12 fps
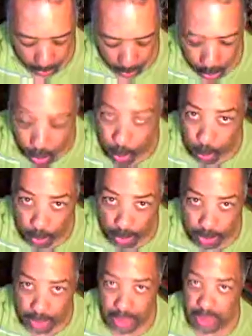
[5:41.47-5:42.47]

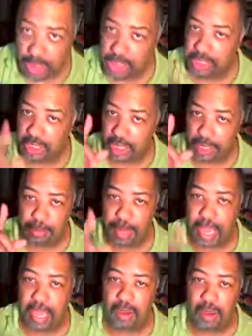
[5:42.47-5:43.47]
Lord. She didn't
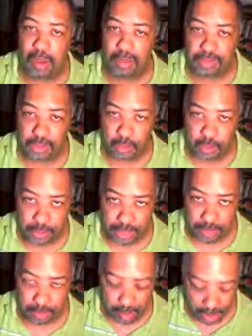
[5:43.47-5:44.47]
back off of who
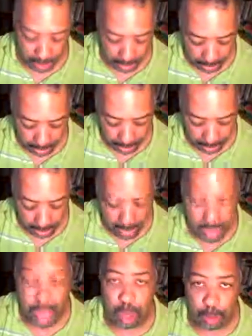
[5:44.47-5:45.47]
he was.
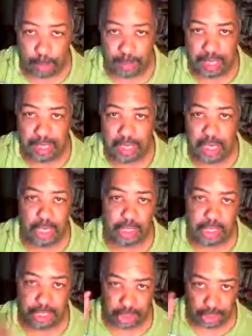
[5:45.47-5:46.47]
Help me.
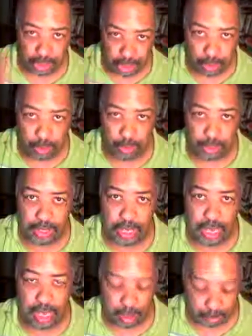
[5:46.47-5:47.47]
She knew where
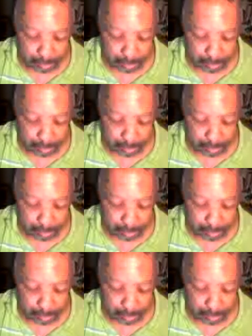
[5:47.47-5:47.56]
the help